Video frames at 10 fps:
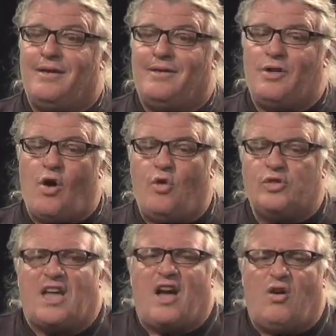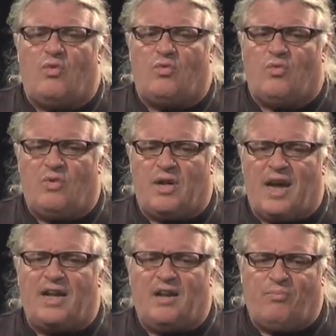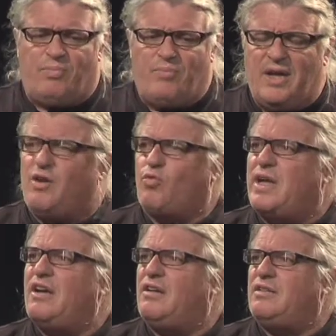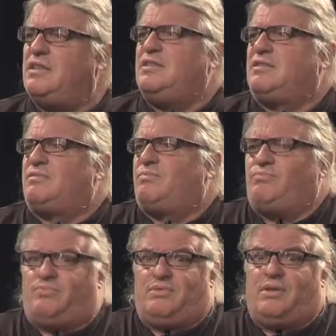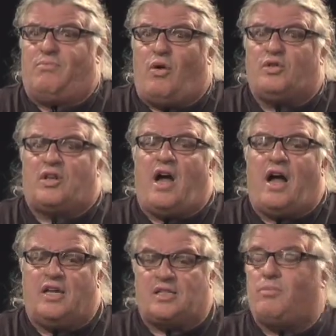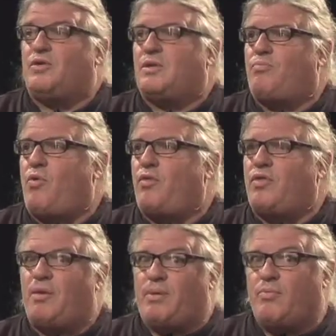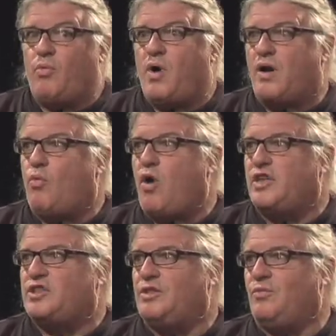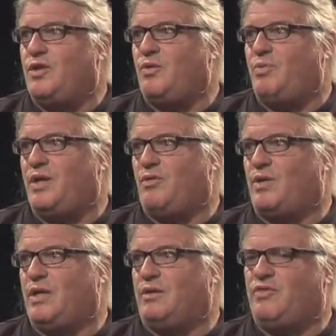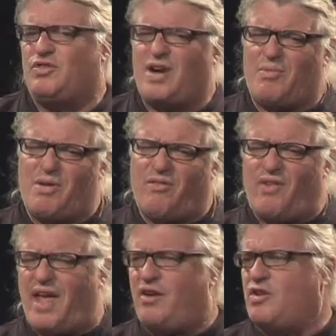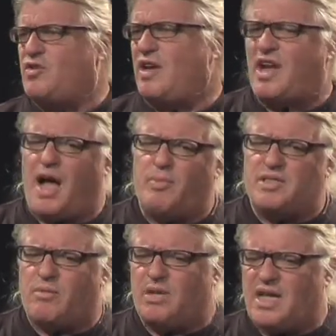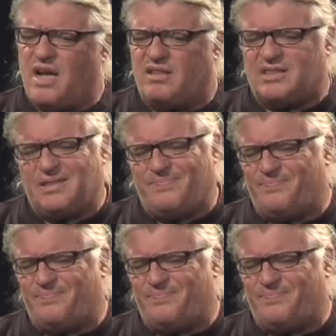knows how being real is the most honest, most important thing. People want to watch it when you're being real. If you're trying to be fake or you're trying to copy somebody else,